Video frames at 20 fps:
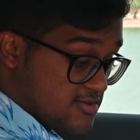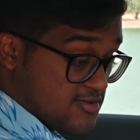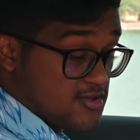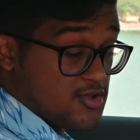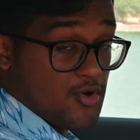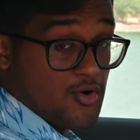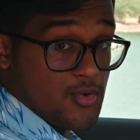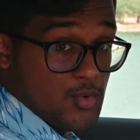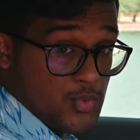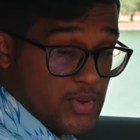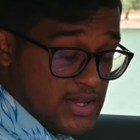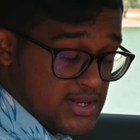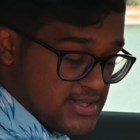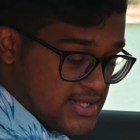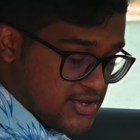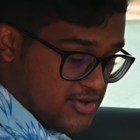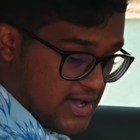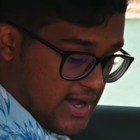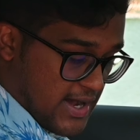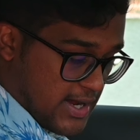scroll wheel
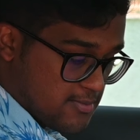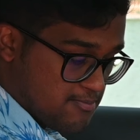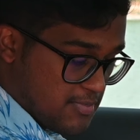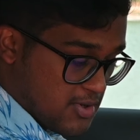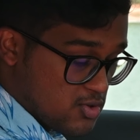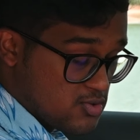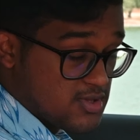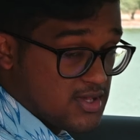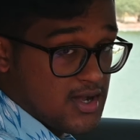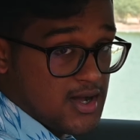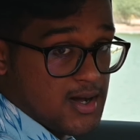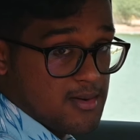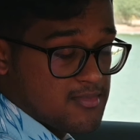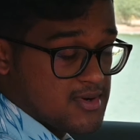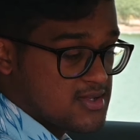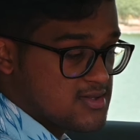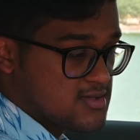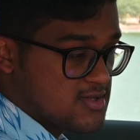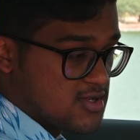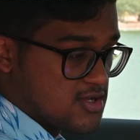that you had below the
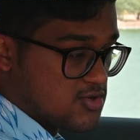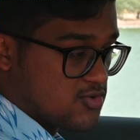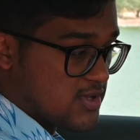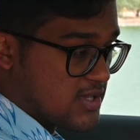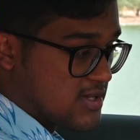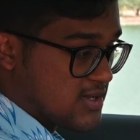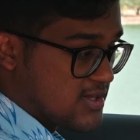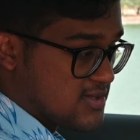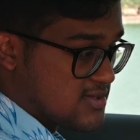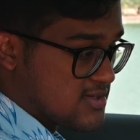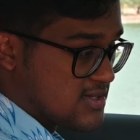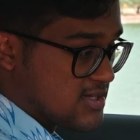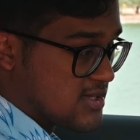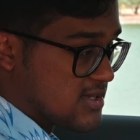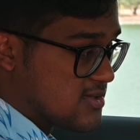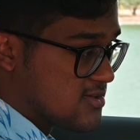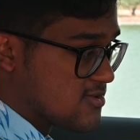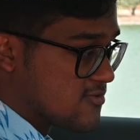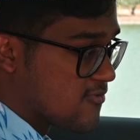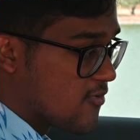armrest to increase and
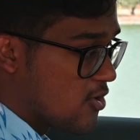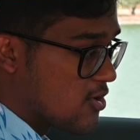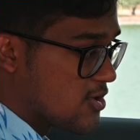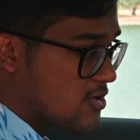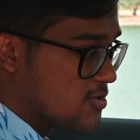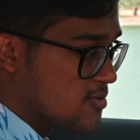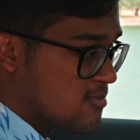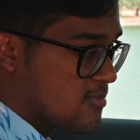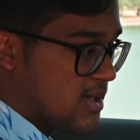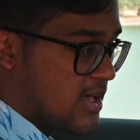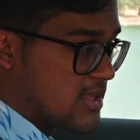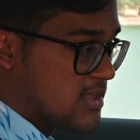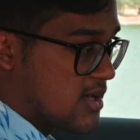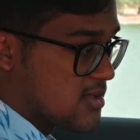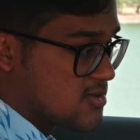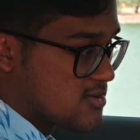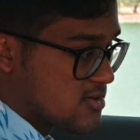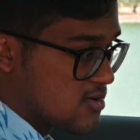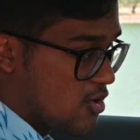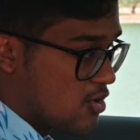decrease the volume and
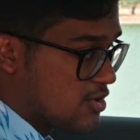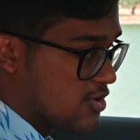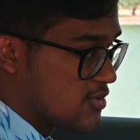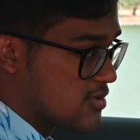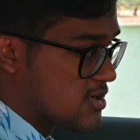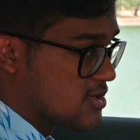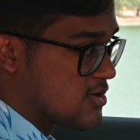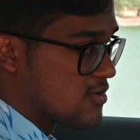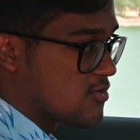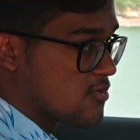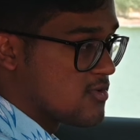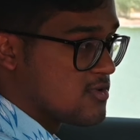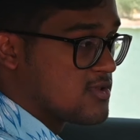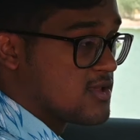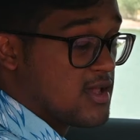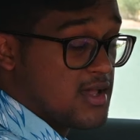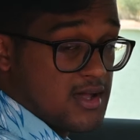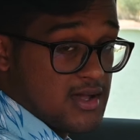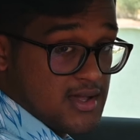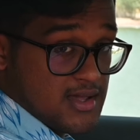other audio controls
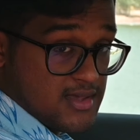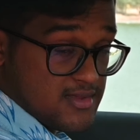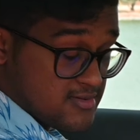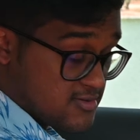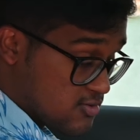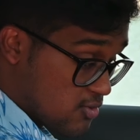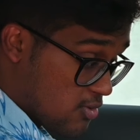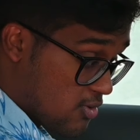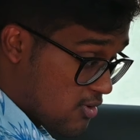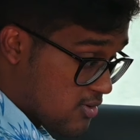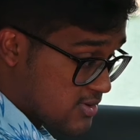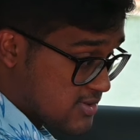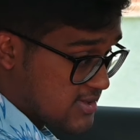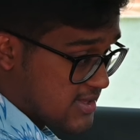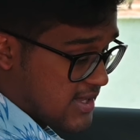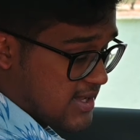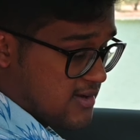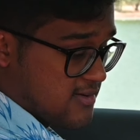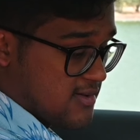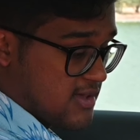is no longer
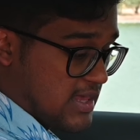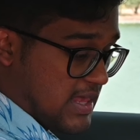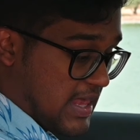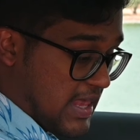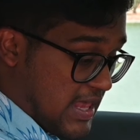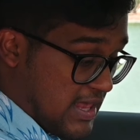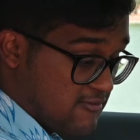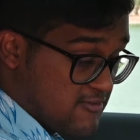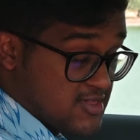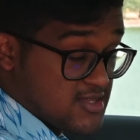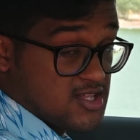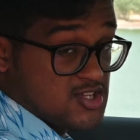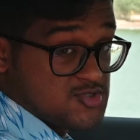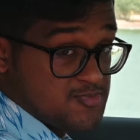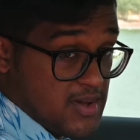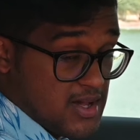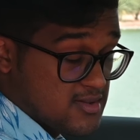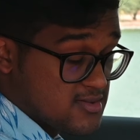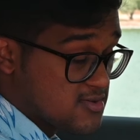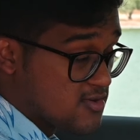there. Even the
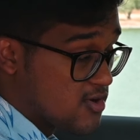touchpad is